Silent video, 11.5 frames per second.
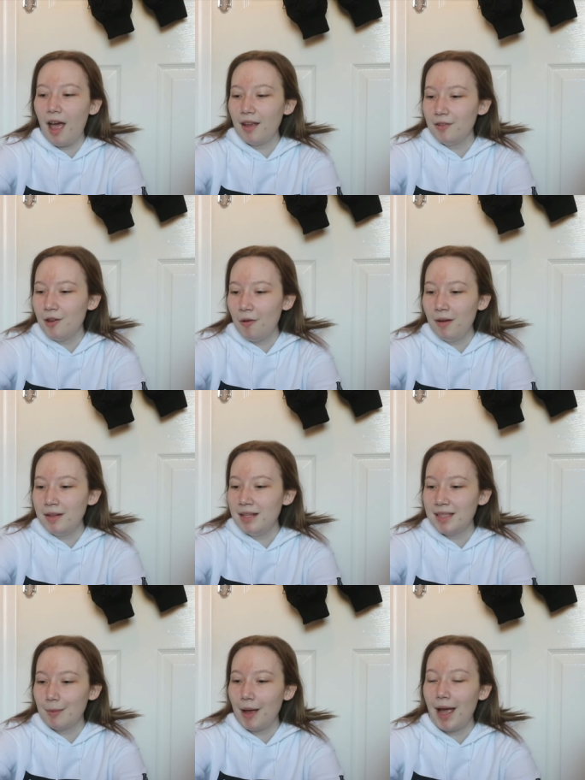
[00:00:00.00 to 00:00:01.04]
no one
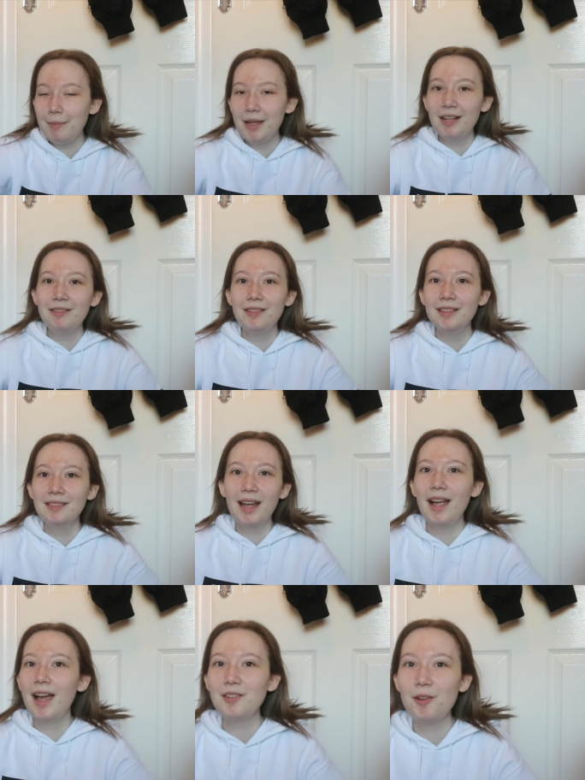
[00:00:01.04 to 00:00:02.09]
needs to buy me anything,
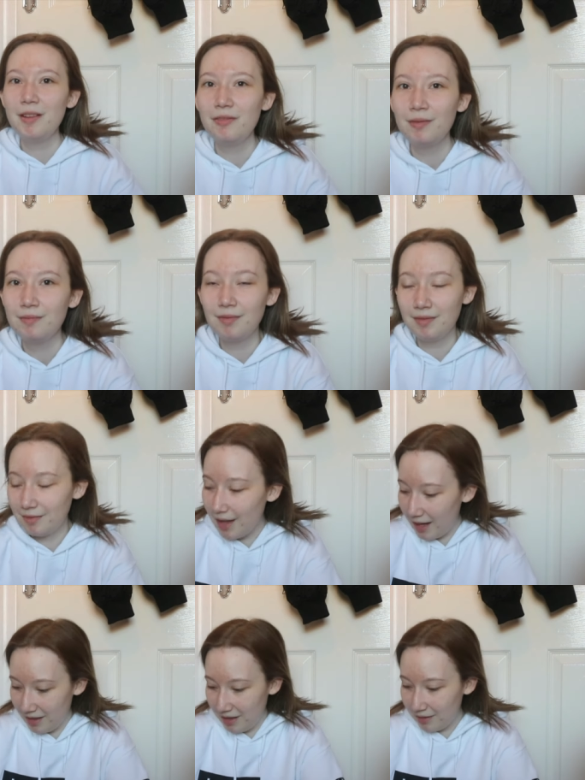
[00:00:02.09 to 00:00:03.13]
like I don't even
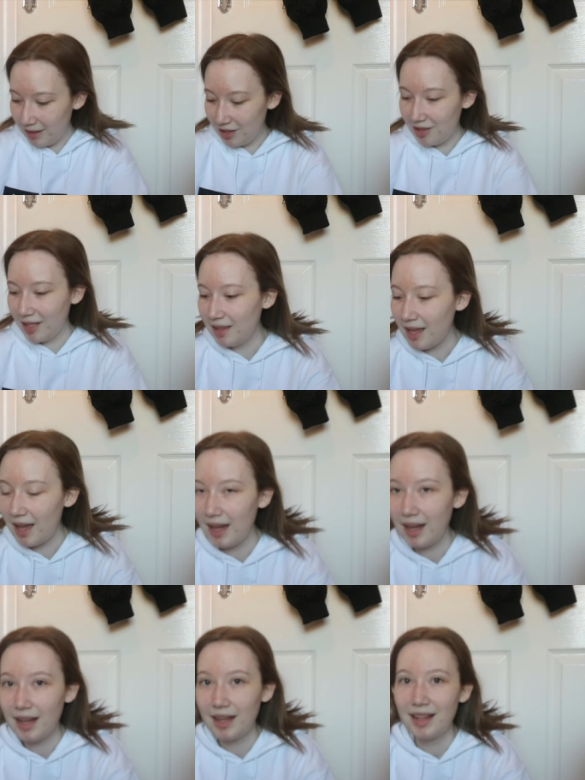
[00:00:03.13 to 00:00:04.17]
like literally
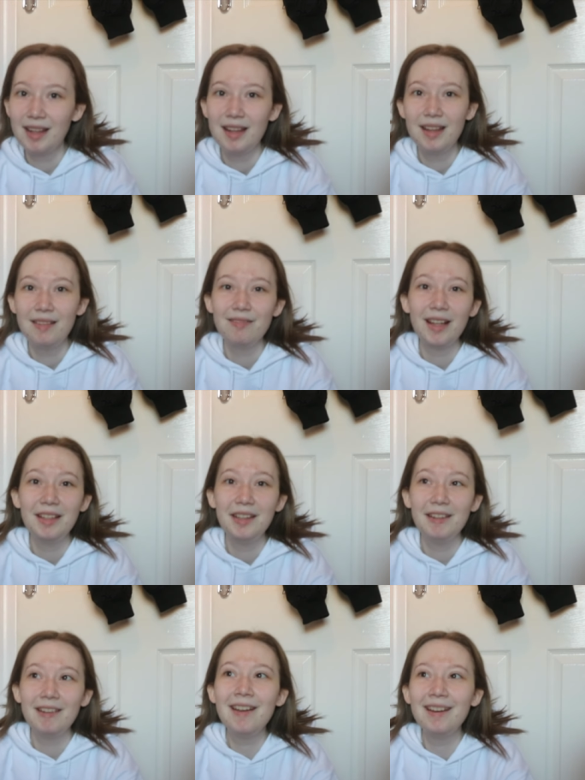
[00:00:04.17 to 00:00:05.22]
like thank
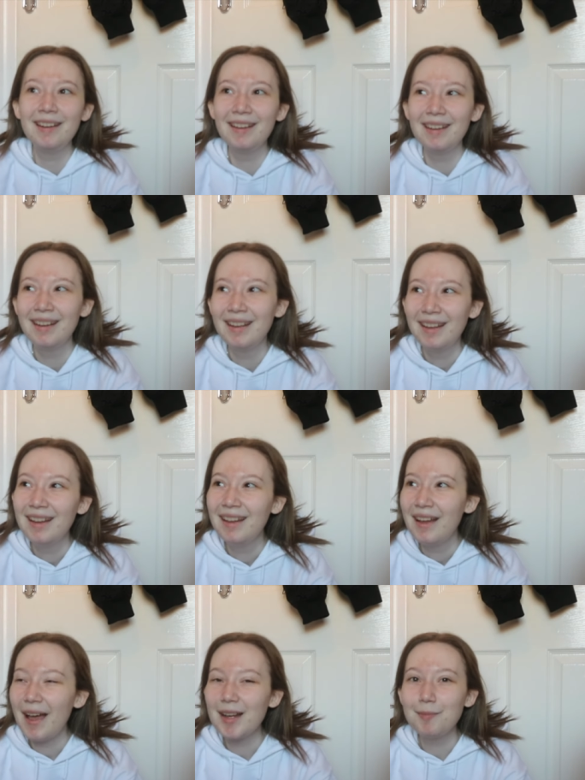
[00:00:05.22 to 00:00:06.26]
you.
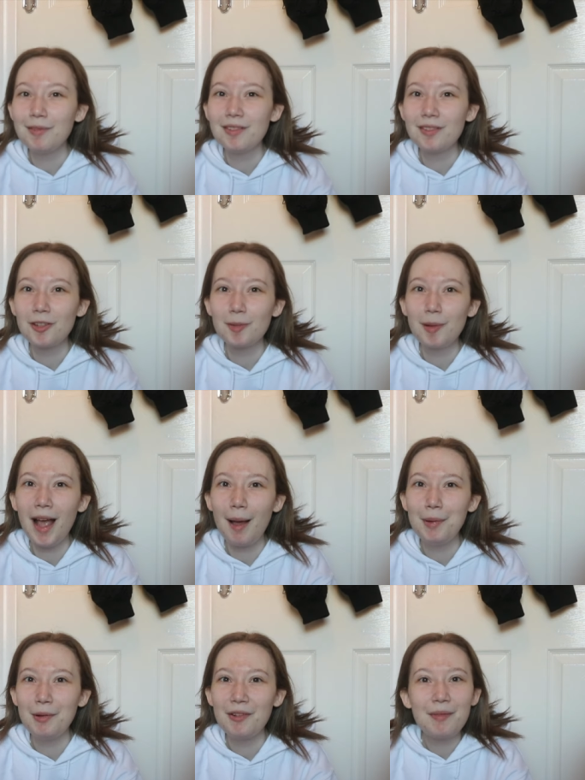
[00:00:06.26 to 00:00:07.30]
I'd just be
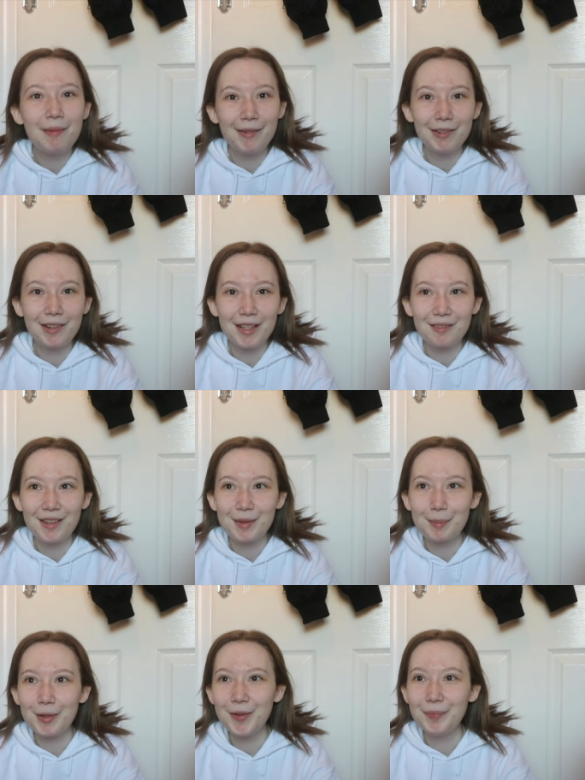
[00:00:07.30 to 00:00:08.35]
happy with a Merry Christmas.
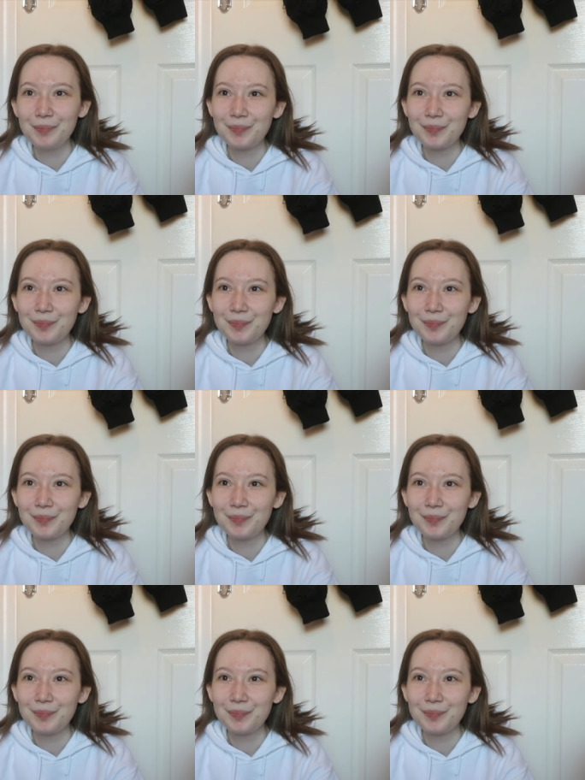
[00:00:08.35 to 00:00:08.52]
But